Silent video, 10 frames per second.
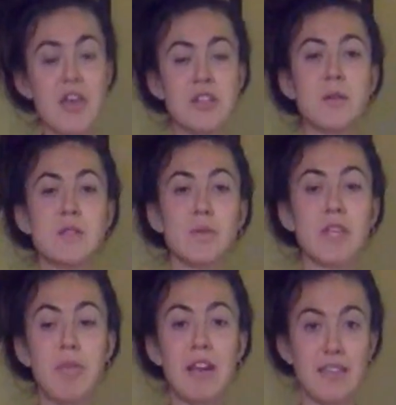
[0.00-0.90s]
So it's
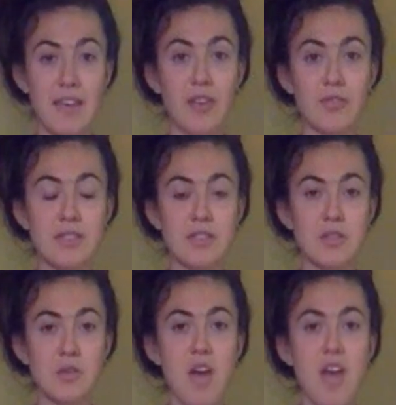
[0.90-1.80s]
really been a gift
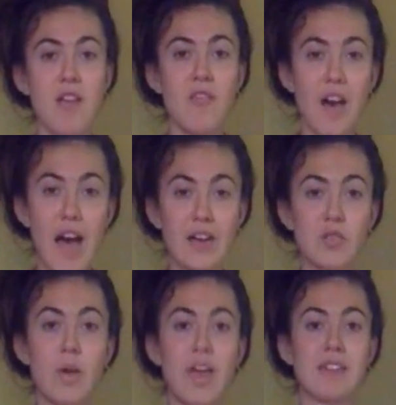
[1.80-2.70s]
to find
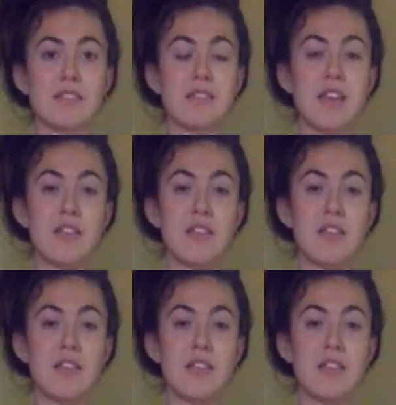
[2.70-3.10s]
ways